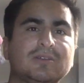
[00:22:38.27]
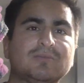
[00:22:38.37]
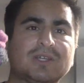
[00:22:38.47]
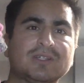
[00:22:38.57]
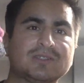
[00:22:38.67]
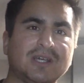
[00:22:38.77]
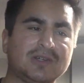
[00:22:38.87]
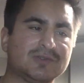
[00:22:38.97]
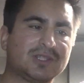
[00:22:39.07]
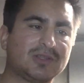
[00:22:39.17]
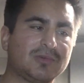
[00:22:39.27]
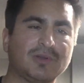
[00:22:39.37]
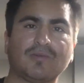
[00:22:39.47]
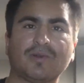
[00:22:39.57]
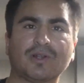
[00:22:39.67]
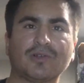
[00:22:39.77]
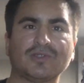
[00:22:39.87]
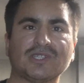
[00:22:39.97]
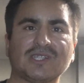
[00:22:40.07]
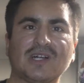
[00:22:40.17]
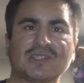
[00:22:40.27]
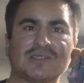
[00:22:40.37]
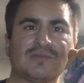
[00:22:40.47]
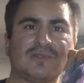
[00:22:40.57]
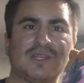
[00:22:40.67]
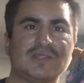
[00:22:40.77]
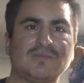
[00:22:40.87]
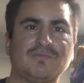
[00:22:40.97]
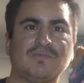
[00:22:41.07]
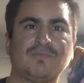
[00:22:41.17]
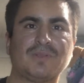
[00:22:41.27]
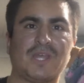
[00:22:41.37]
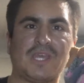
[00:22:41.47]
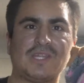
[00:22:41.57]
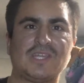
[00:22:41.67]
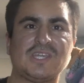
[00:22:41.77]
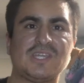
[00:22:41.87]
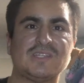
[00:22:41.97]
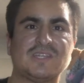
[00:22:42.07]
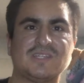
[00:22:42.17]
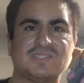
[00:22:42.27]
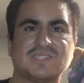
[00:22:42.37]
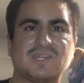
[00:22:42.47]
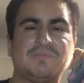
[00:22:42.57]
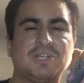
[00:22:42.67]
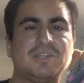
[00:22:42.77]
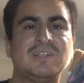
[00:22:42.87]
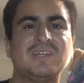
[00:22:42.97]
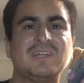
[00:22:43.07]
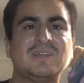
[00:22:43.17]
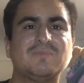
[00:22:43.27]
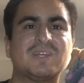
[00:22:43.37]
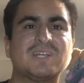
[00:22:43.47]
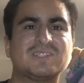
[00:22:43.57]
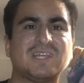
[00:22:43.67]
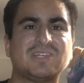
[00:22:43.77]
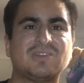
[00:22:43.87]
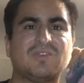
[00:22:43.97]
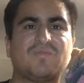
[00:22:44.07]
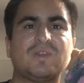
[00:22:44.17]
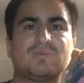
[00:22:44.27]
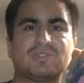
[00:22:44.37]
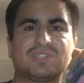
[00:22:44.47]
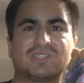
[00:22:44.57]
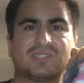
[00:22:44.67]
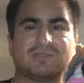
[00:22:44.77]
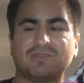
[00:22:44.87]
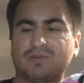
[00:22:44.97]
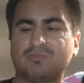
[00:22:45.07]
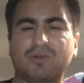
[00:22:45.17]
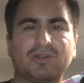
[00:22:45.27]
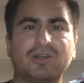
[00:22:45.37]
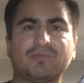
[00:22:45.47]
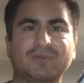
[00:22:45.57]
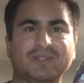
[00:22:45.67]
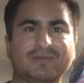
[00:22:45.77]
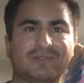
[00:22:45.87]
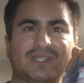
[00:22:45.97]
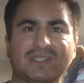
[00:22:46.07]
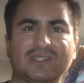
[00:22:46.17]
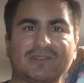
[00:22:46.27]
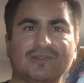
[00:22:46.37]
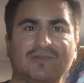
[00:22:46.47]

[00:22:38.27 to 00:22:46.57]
Because I don't think nobody will wear cozy socks in plain heat in the summer. Because then your feet would just, you know, burn up, and that's not good,